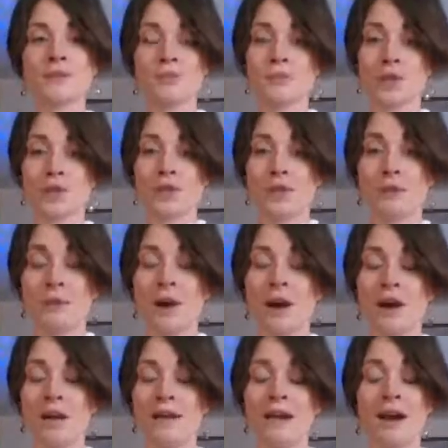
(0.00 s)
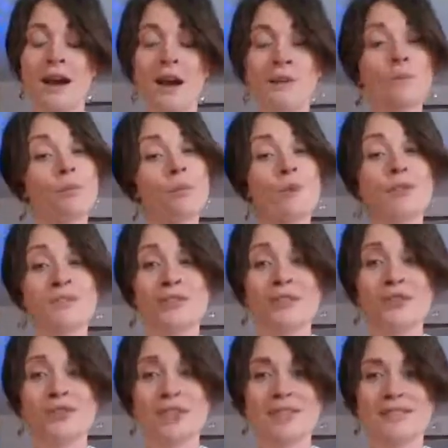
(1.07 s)
which is why the
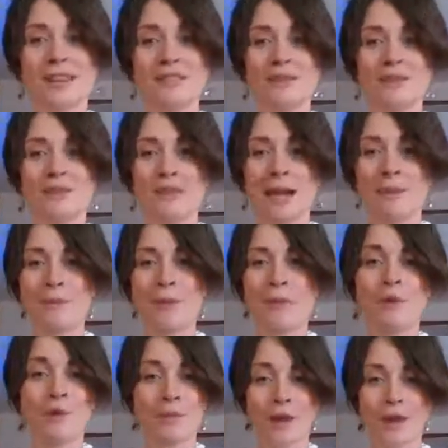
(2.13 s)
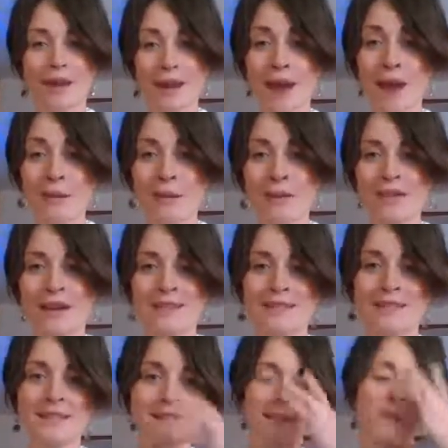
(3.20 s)
sun's just entering Capricorn right now in that
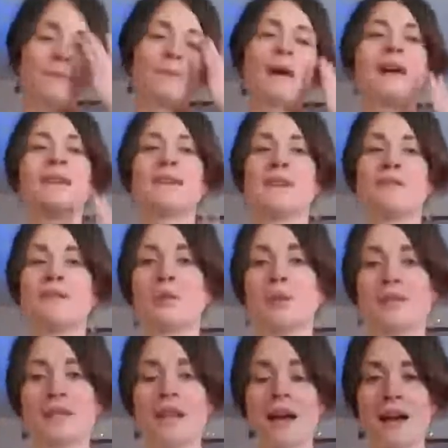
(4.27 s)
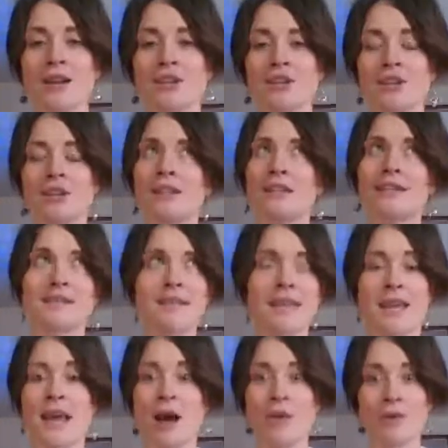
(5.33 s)
system. And if you were to actually
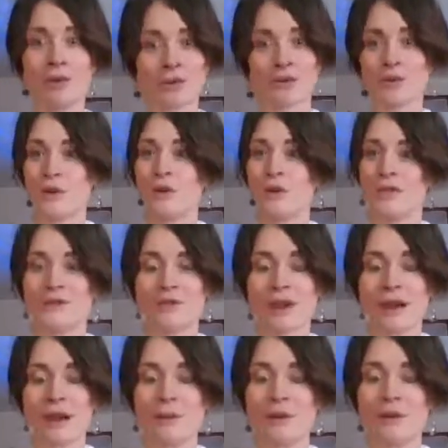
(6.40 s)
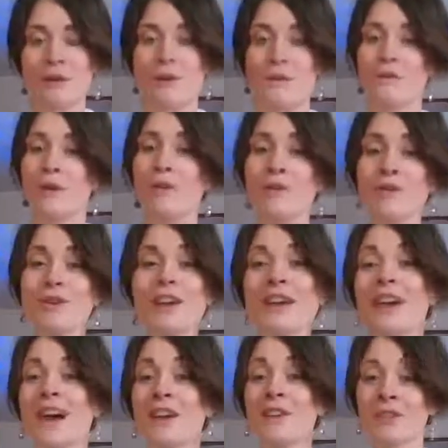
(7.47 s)
take out your Stargazer app on your phone
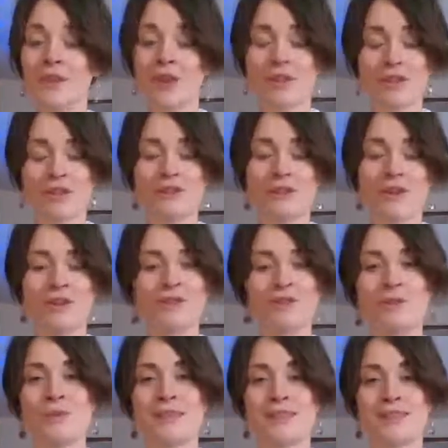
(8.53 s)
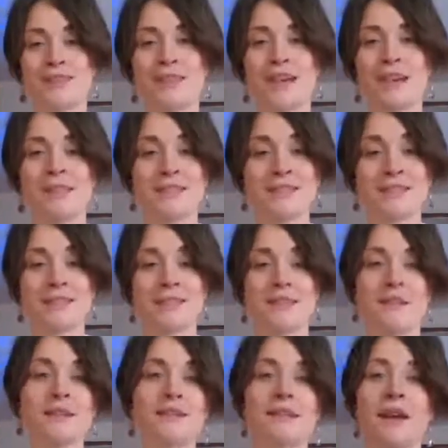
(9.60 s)
and look at the stars, you would see that
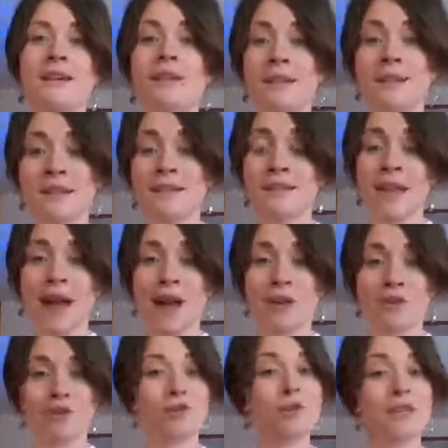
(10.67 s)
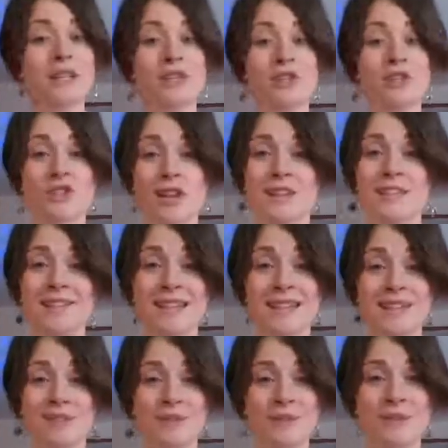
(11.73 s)
indeed the sun is actually just
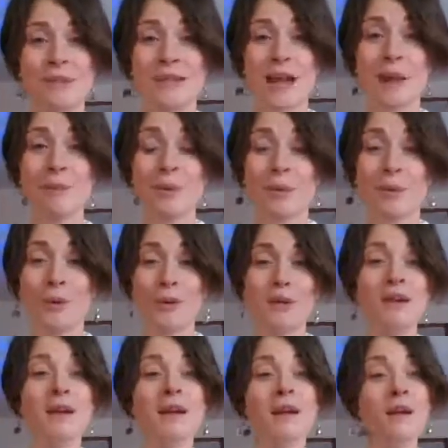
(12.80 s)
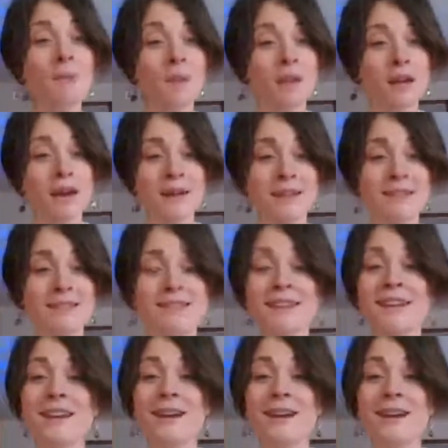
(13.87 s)
entering Capricorn, because